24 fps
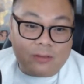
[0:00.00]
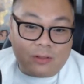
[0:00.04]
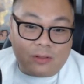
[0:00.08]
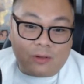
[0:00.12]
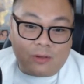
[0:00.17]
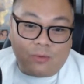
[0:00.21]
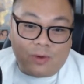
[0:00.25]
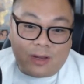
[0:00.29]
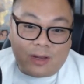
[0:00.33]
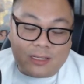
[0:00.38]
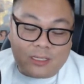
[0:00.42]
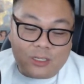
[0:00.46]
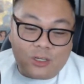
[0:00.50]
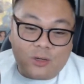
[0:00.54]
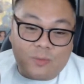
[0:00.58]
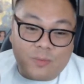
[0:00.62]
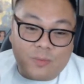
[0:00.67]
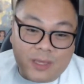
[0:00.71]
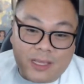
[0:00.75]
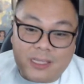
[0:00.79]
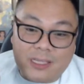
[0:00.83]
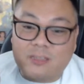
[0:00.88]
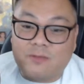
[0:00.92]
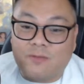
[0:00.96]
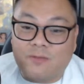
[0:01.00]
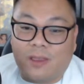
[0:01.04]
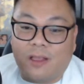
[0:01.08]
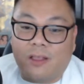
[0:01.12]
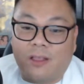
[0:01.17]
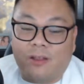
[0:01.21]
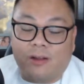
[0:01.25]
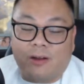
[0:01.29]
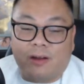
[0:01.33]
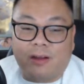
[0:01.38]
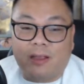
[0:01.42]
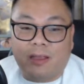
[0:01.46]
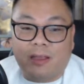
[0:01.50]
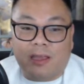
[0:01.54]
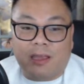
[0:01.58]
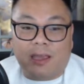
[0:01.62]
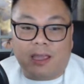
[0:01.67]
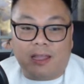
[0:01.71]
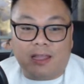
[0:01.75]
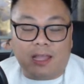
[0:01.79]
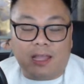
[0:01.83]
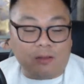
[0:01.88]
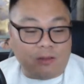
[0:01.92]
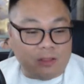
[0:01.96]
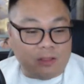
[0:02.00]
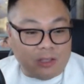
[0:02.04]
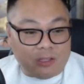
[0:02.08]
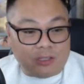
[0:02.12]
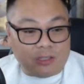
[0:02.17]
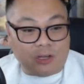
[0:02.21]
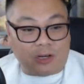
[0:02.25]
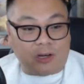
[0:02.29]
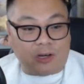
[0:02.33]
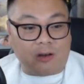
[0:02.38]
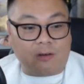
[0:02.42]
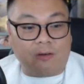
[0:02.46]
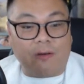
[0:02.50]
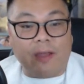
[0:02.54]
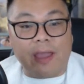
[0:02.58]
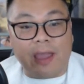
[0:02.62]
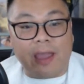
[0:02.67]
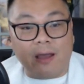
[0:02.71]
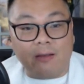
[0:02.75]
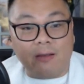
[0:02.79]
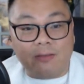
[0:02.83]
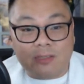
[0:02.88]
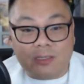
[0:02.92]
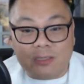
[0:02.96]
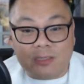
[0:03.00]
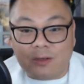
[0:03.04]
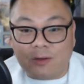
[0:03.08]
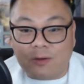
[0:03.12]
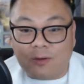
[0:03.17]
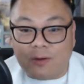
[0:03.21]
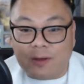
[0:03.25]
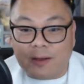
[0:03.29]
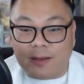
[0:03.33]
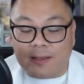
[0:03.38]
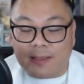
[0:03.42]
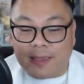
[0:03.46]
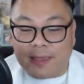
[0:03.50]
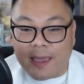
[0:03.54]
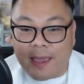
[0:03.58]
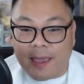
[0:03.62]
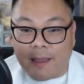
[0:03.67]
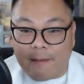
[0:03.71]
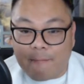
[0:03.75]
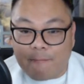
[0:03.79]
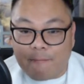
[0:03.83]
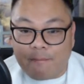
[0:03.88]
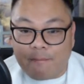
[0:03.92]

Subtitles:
What is your biggest failure, and how did you turn it around? So, yeah.